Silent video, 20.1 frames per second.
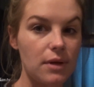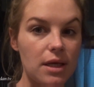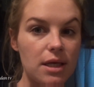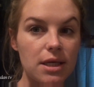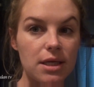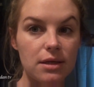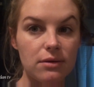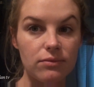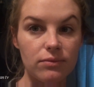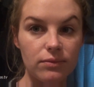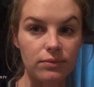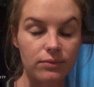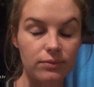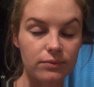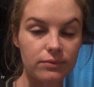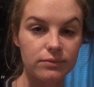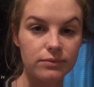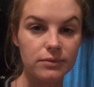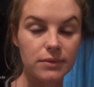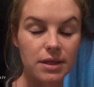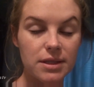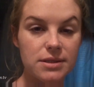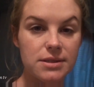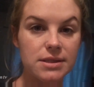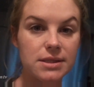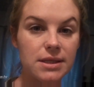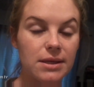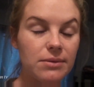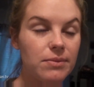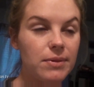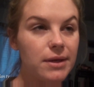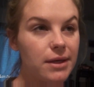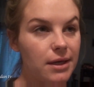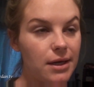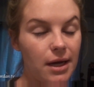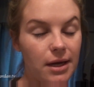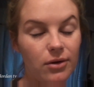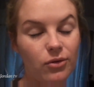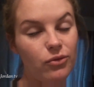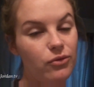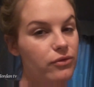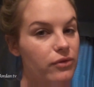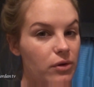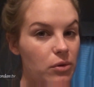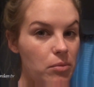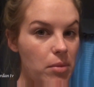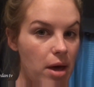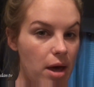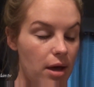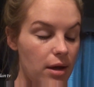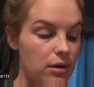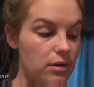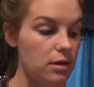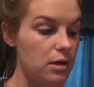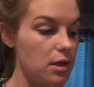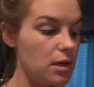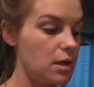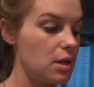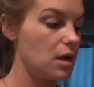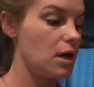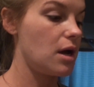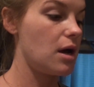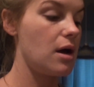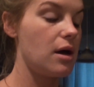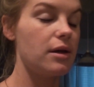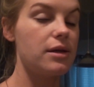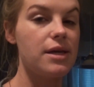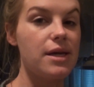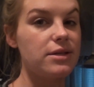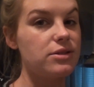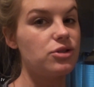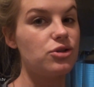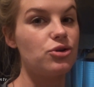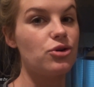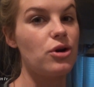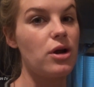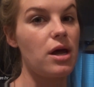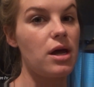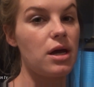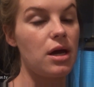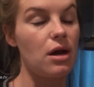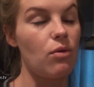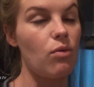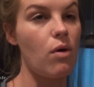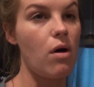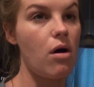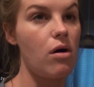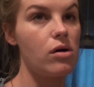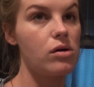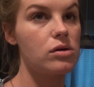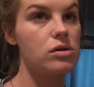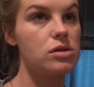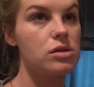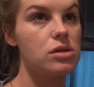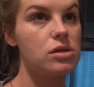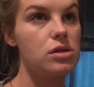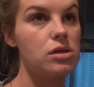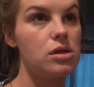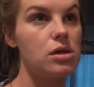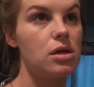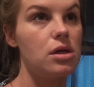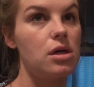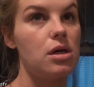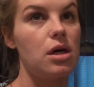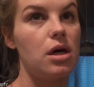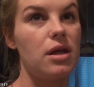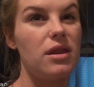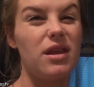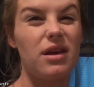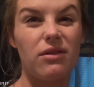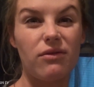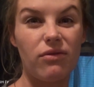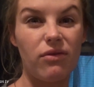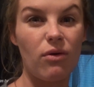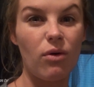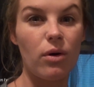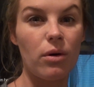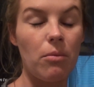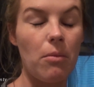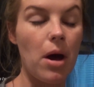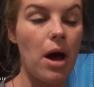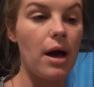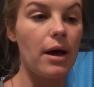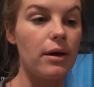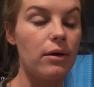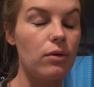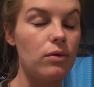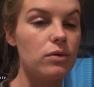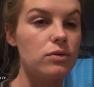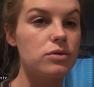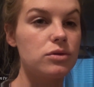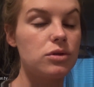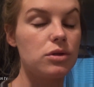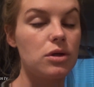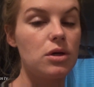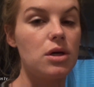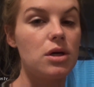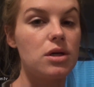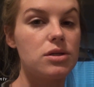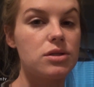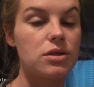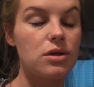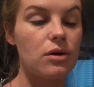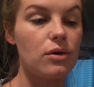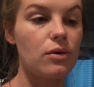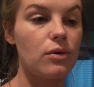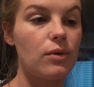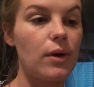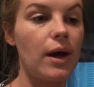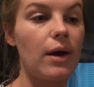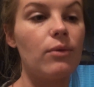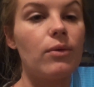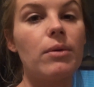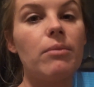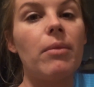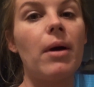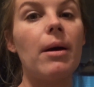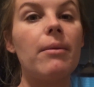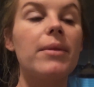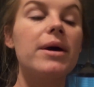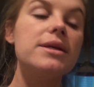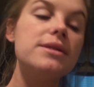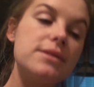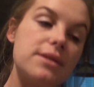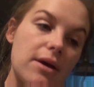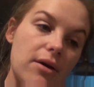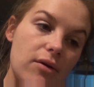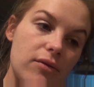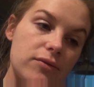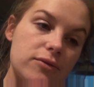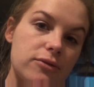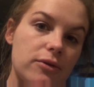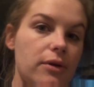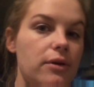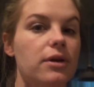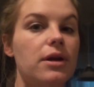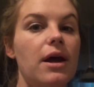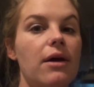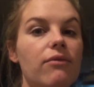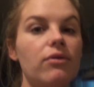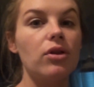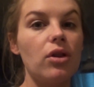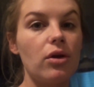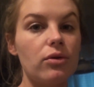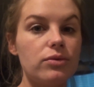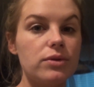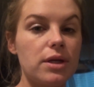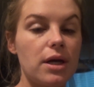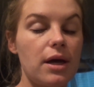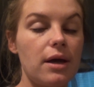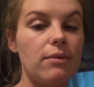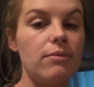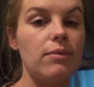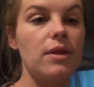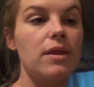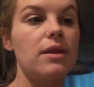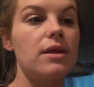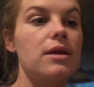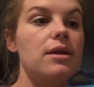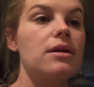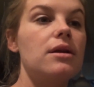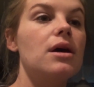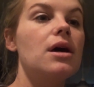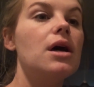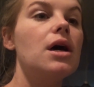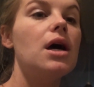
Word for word: in and sleeping. I don't feel bad. Uh, yesterday I walked, I think, four miles. So I went by myself so I could have alone time, and then